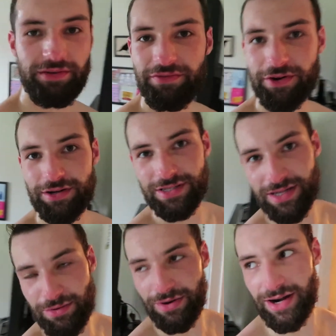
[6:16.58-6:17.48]
But
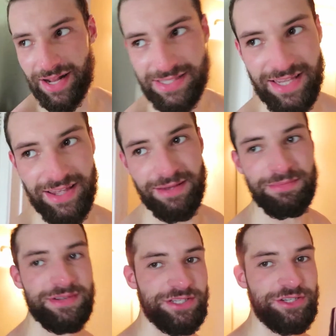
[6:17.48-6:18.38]
first, I wanted to ask
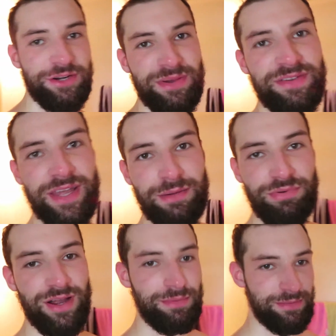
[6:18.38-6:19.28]
Gabe, did you know we have an ant
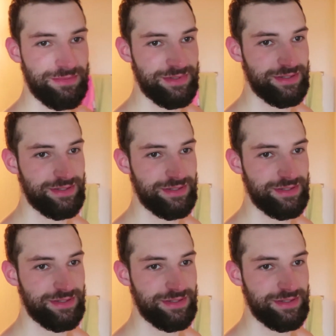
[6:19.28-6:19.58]
problem?